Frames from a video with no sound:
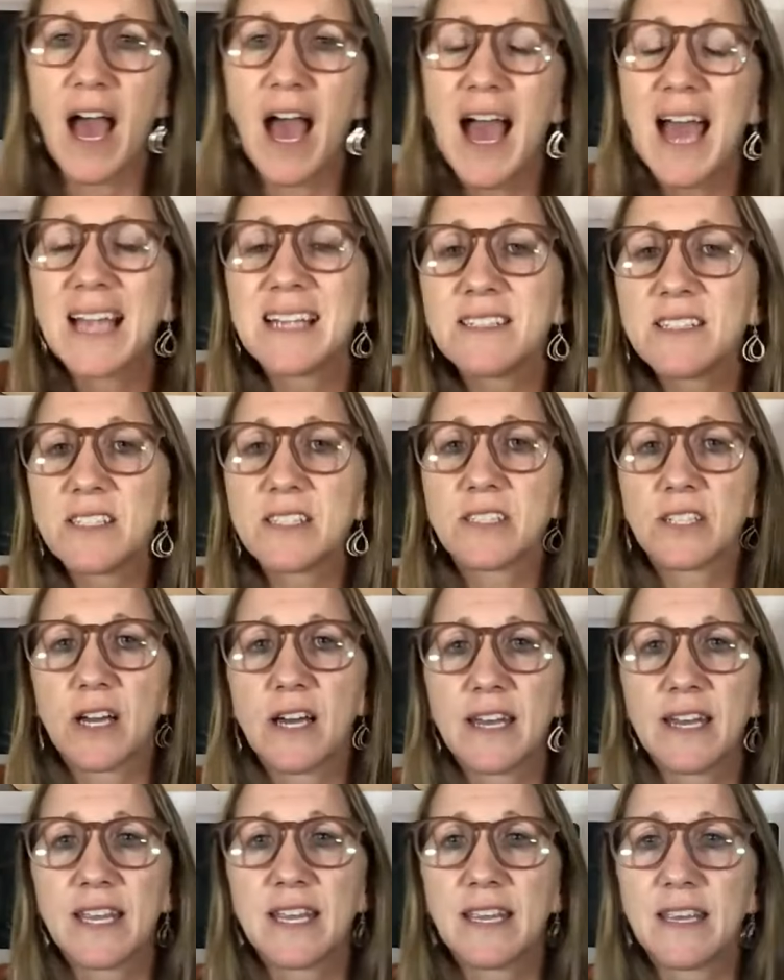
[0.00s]
I
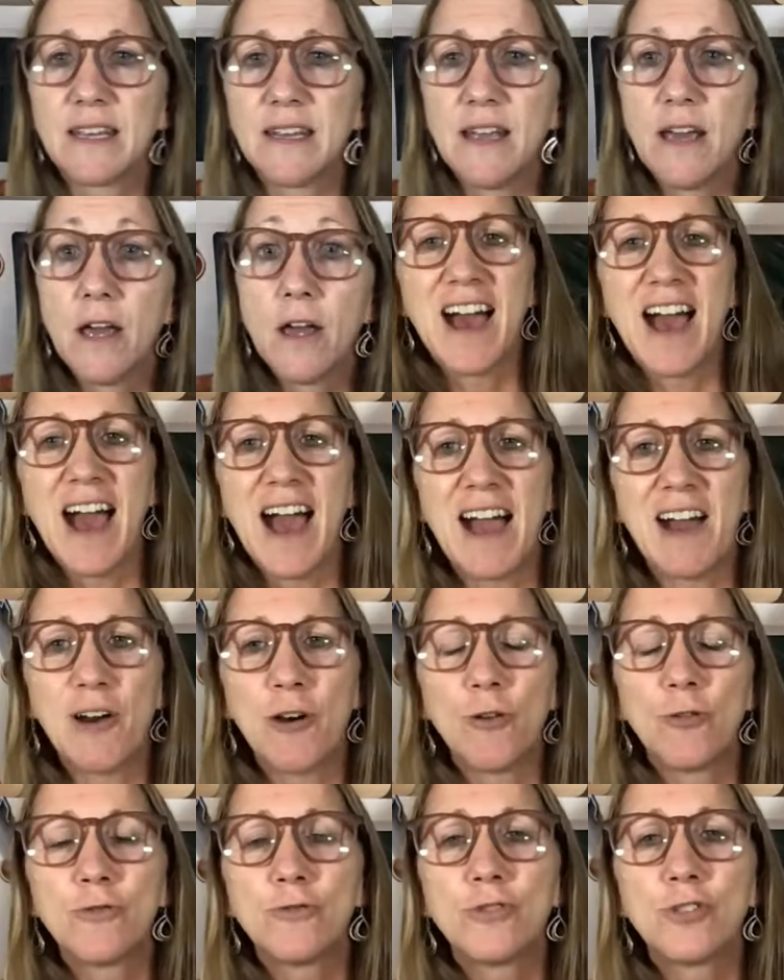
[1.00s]
studied
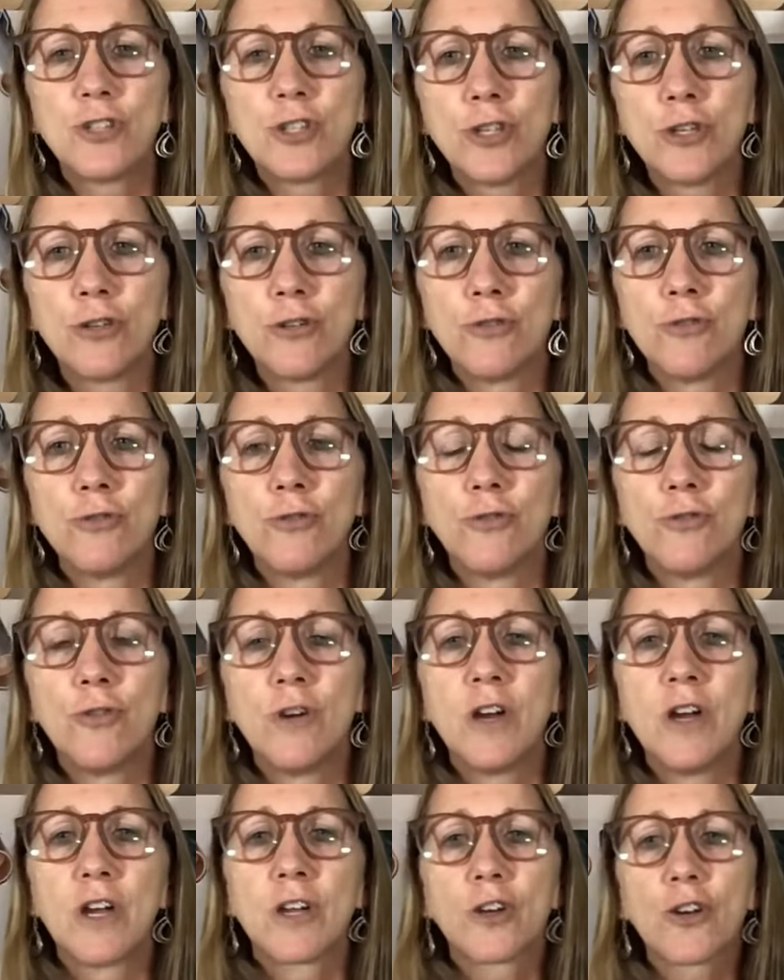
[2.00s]
how
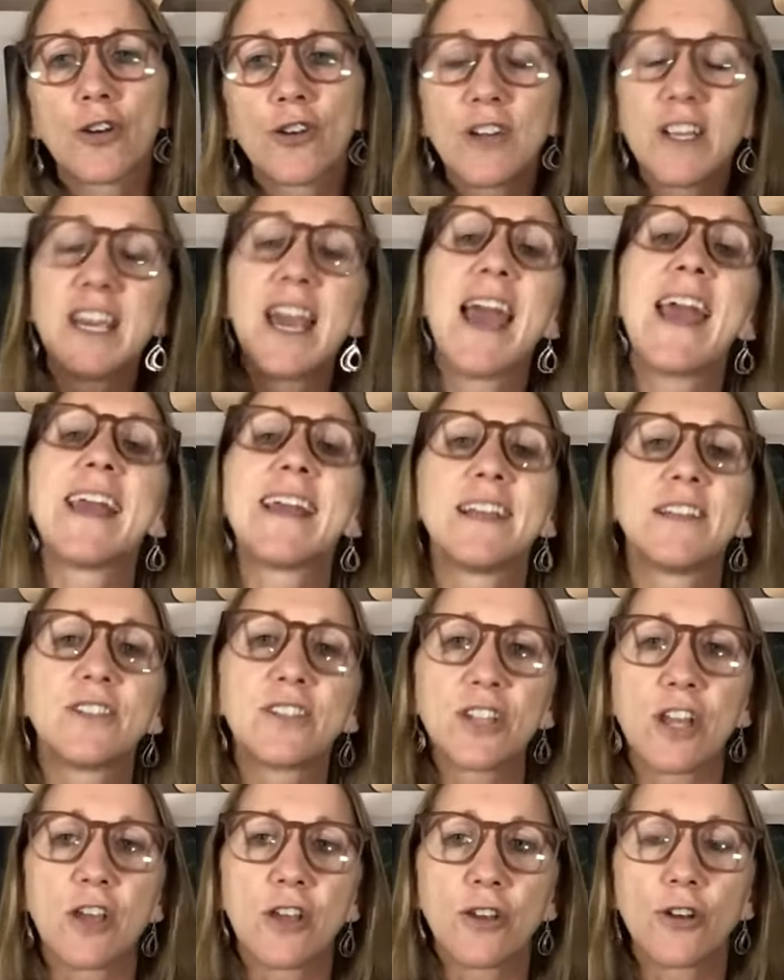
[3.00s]
to
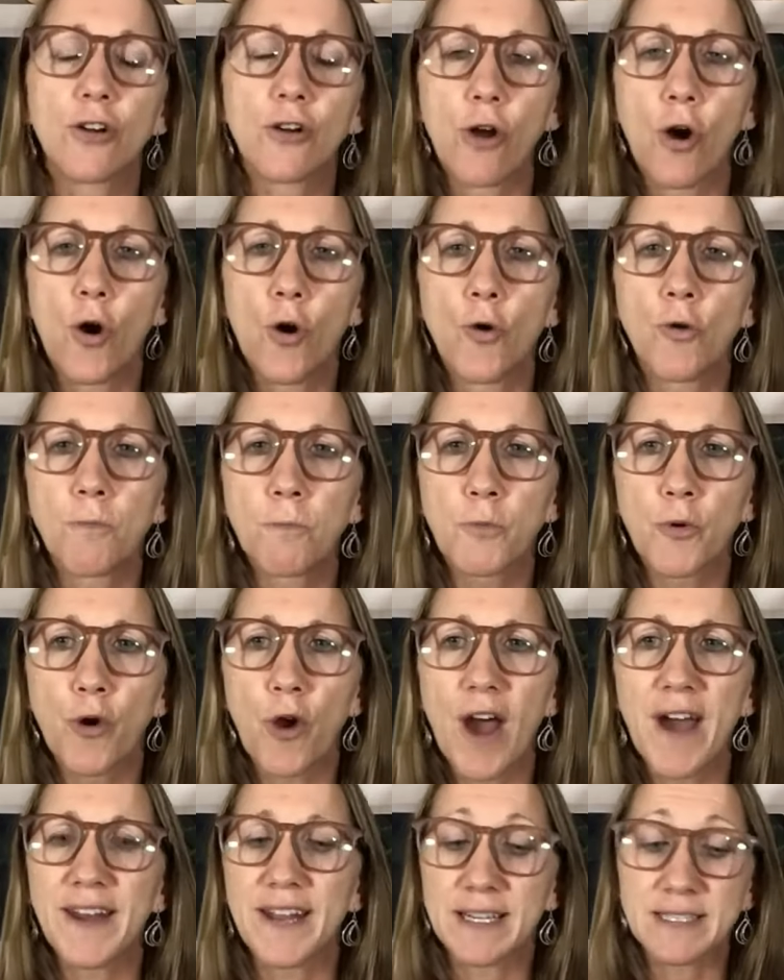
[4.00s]
create your own
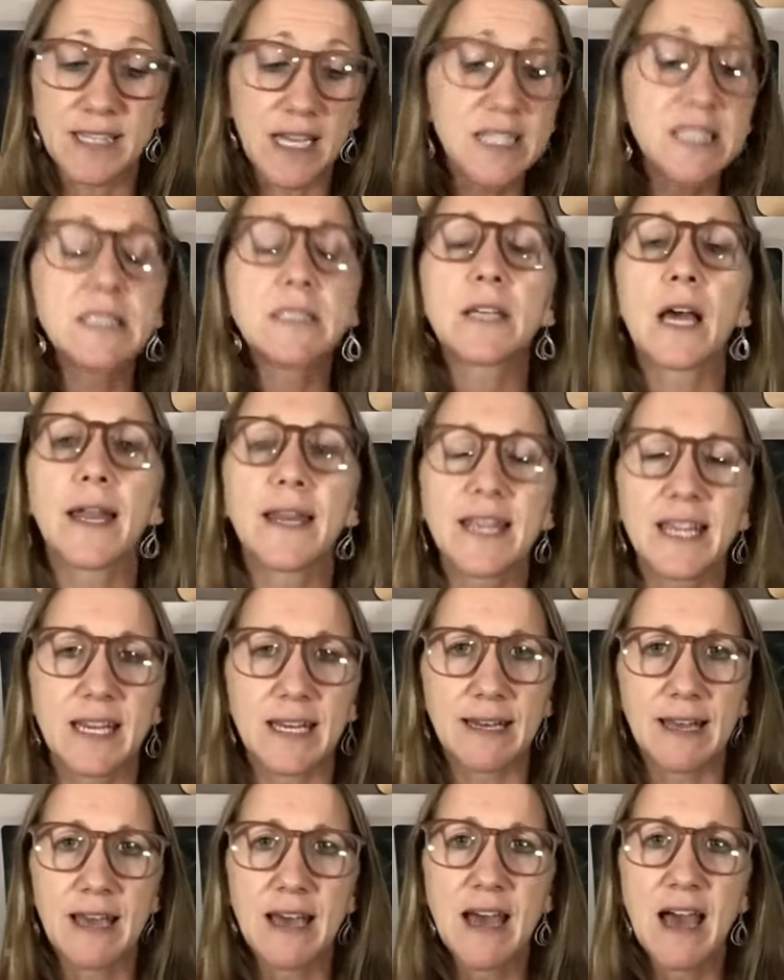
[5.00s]
products. I
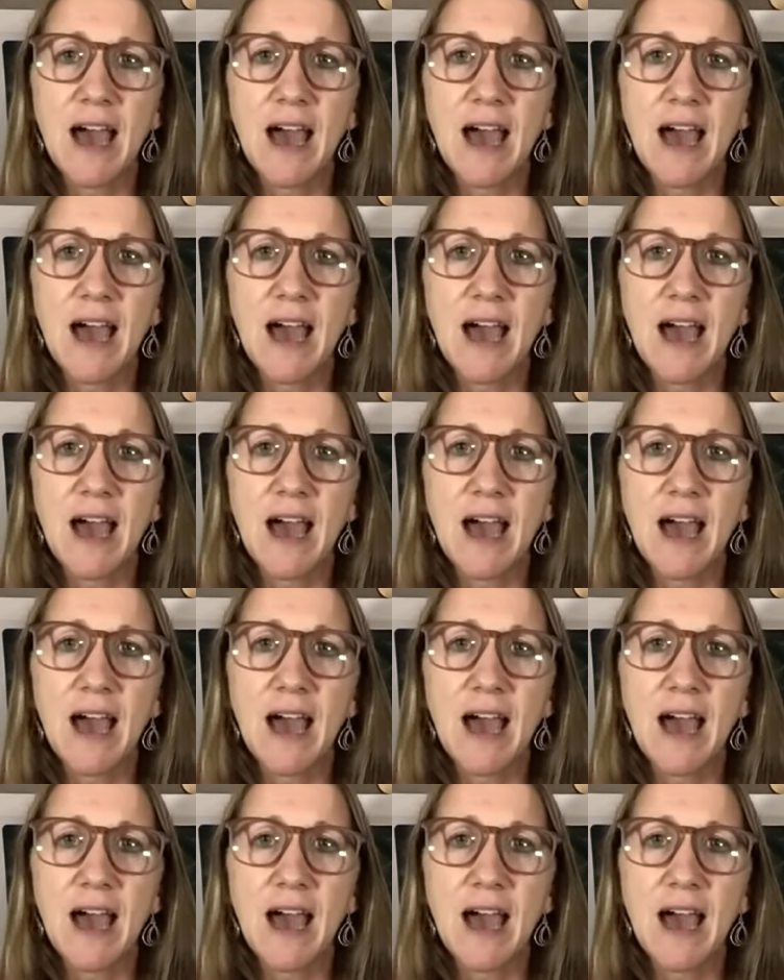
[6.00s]
studied